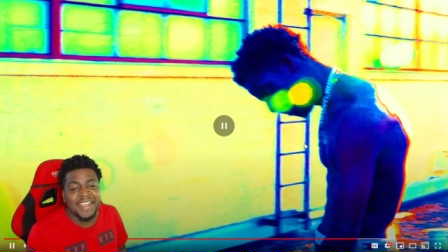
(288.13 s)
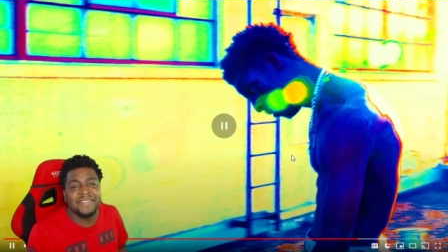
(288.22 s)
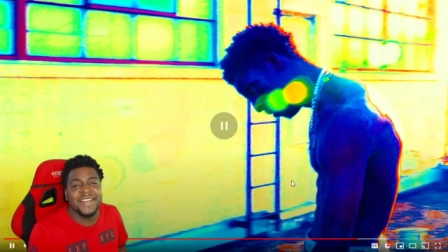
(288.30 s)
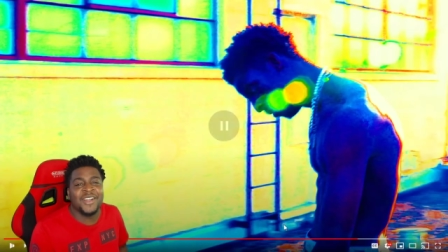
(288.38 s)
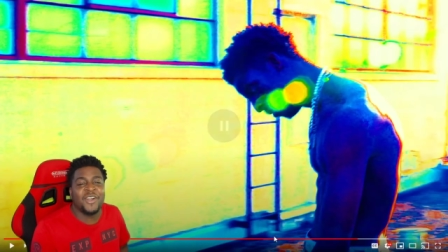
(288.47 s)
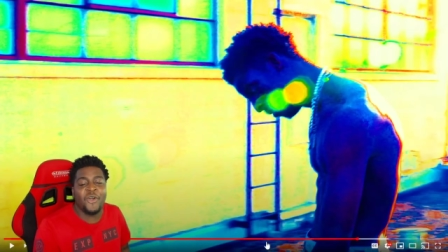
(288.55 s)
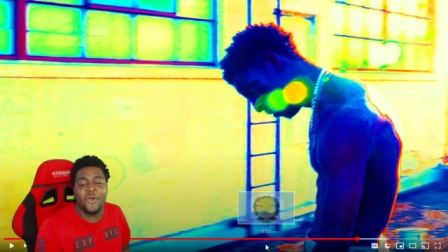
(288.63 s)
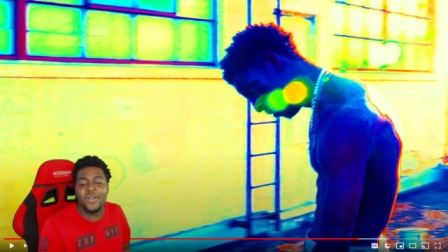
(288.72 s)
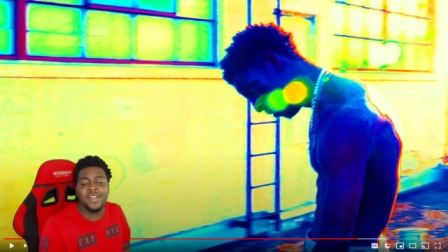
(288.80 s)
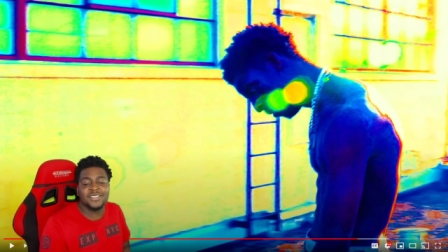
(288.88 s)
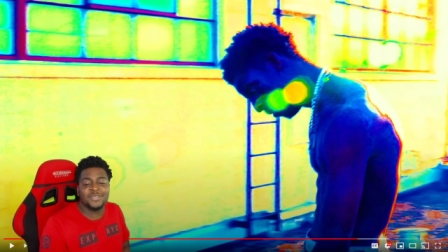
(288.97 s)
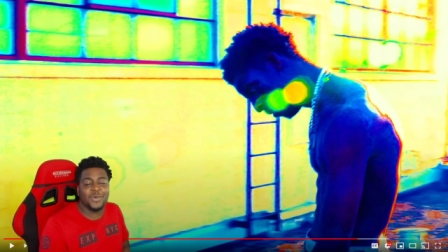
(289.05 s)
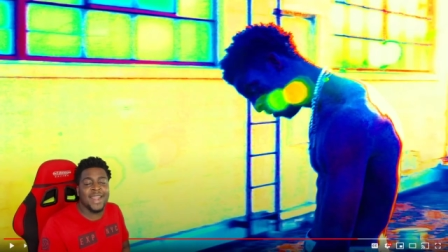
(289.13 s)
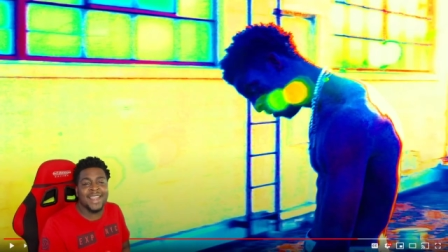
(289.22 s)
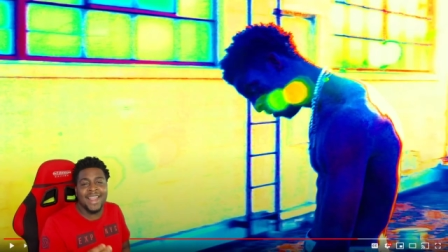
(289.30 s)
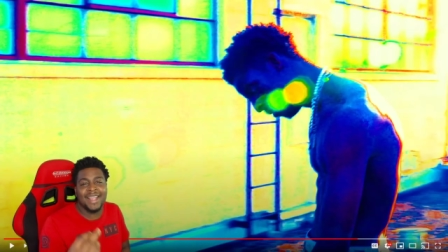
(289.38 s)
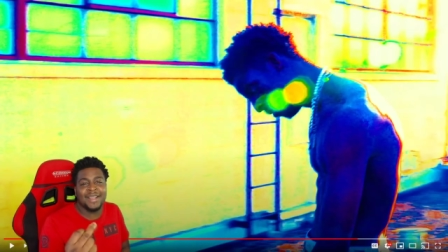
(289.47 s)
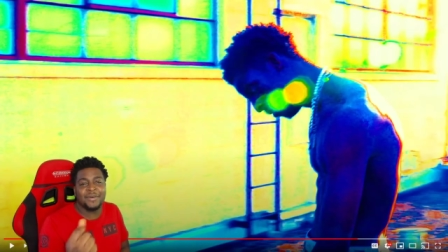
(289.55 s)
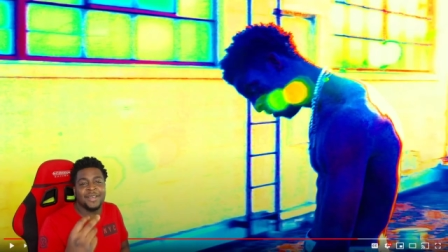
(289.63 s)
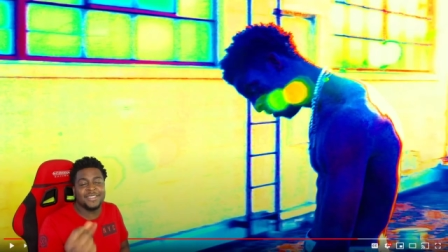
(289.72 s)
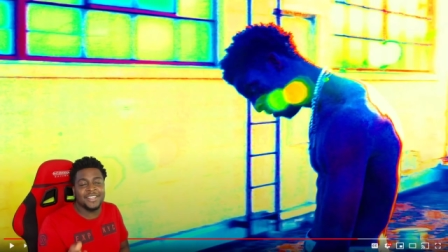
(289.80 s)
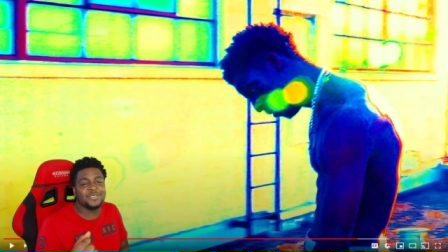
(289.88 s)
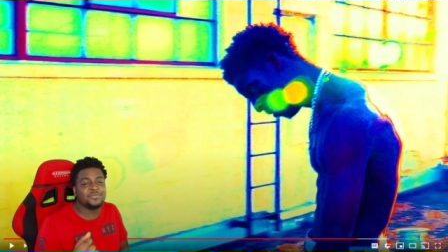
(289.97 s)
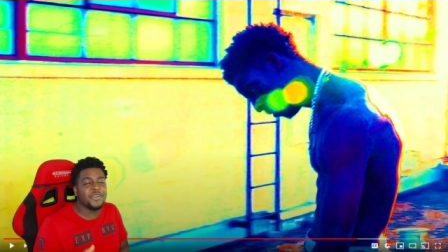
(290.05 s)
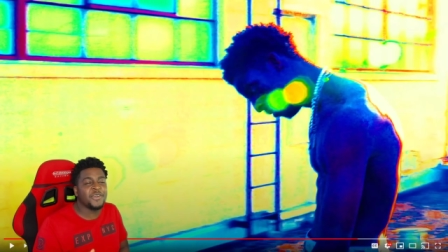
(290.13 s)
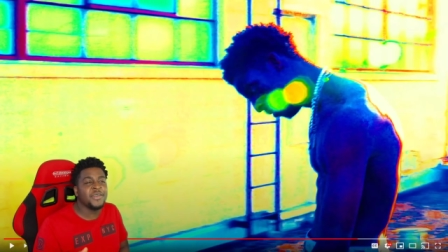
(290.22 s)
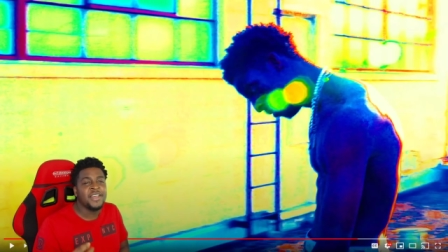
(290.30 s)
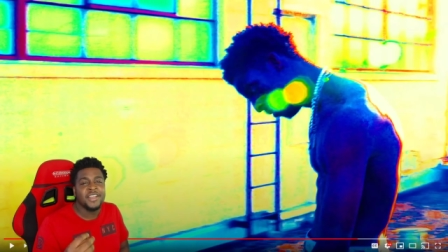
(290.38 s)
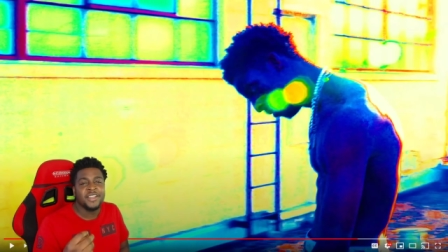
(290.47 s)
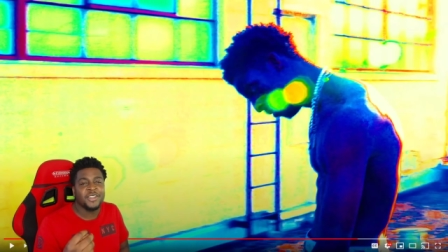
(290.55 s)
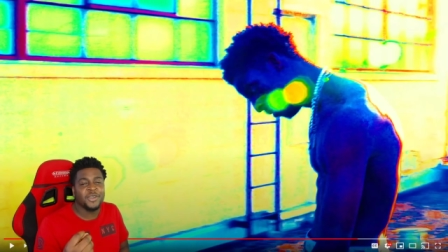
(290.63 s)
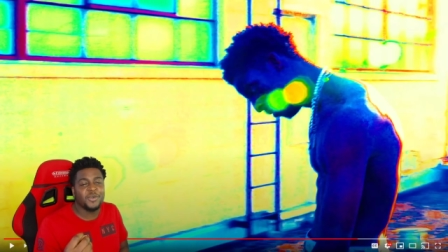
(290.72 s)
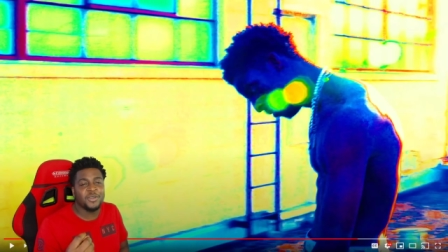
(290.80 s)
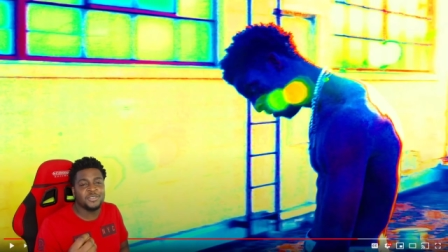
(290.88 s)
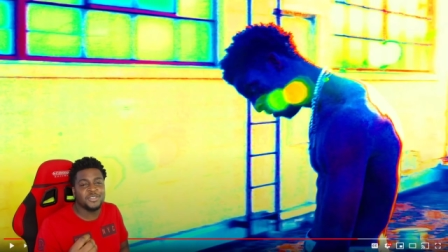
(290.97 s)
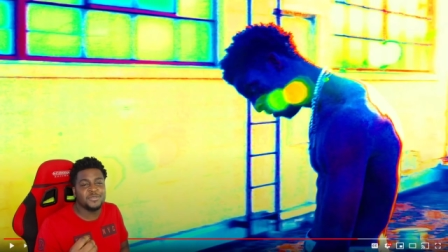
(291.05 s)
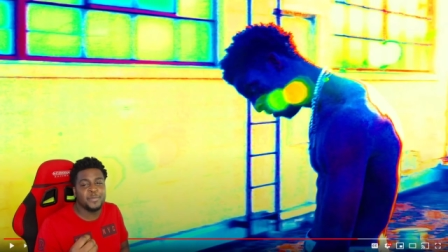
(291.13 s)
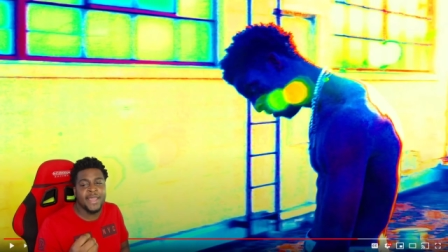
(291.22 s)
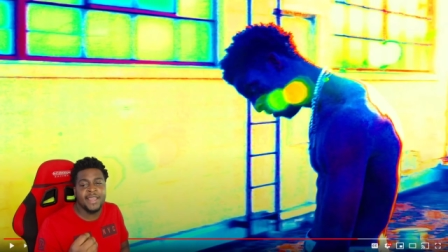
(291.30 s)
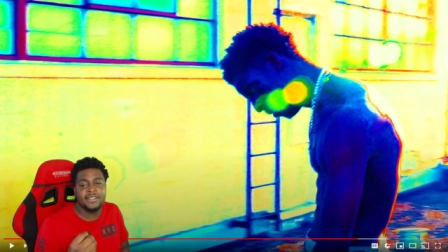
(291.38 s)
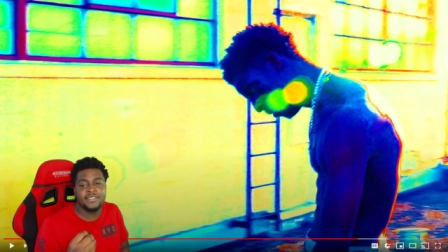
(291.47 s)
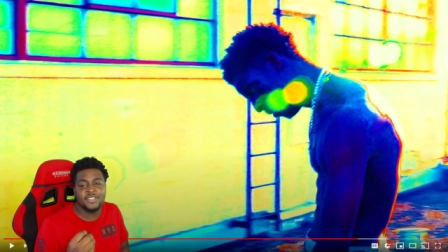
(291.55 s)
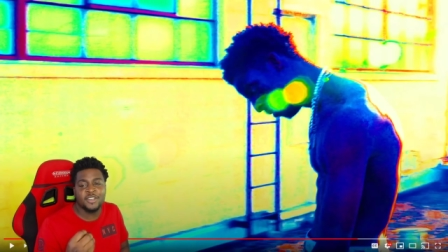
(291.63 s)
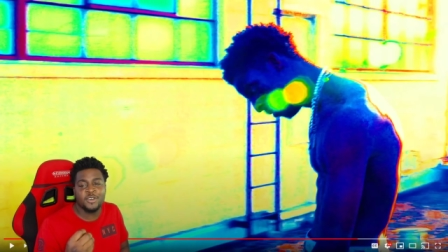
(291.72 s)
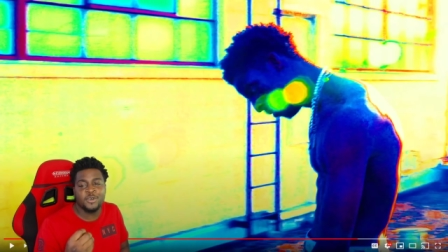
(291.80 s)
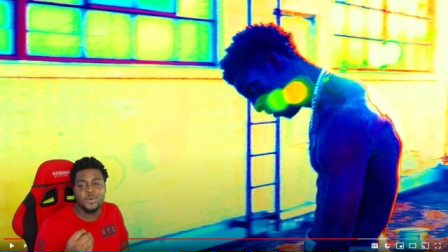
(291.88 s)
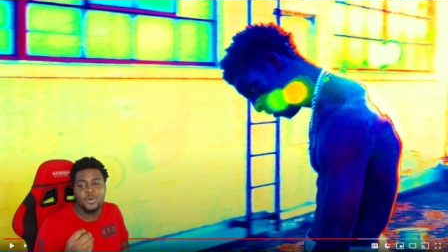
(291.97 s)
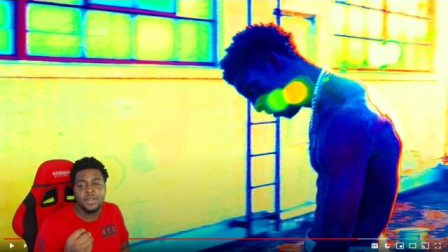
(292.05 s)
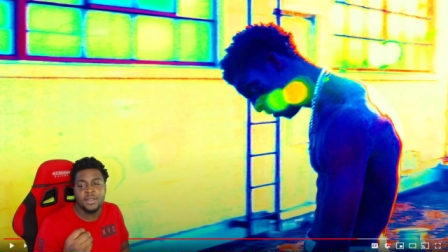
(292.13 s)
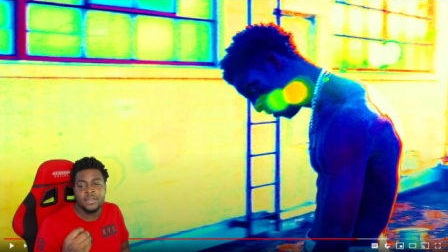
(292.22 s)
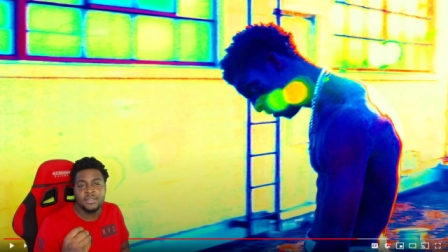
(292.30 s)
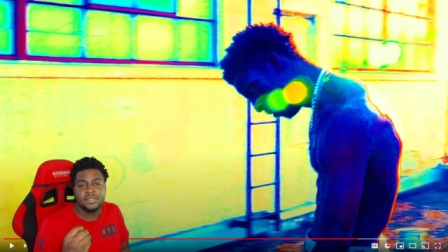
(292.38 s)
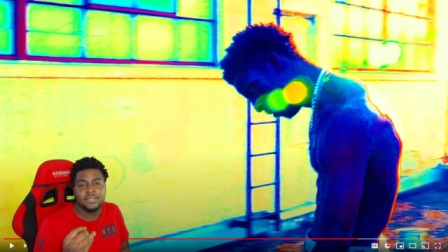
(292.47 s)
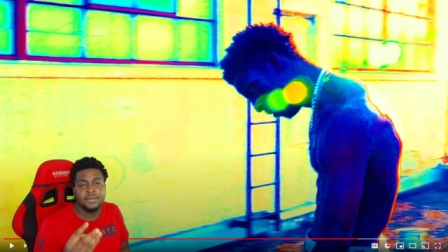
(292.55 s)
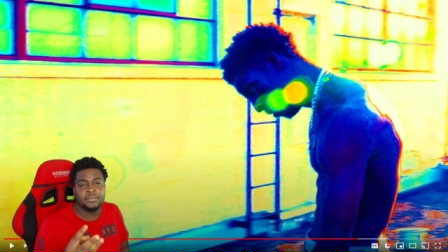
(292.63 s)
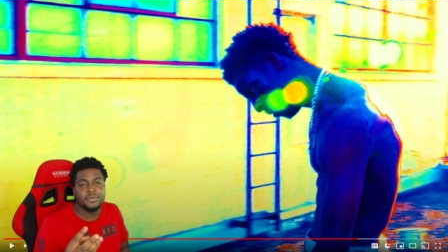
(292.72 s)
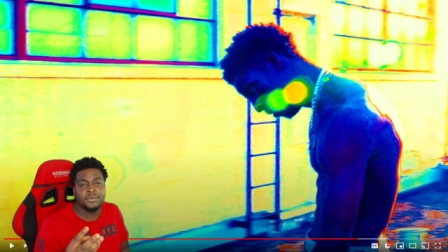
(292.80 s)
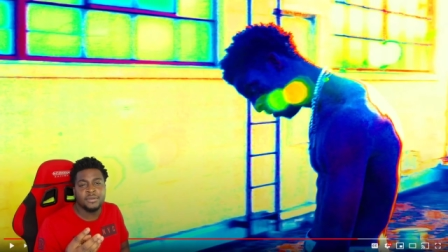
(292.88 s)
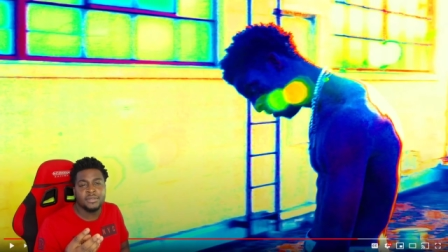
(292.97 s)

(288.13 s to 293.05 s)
even um, the chorus, what I like about this, bro, the chorus is made so simple.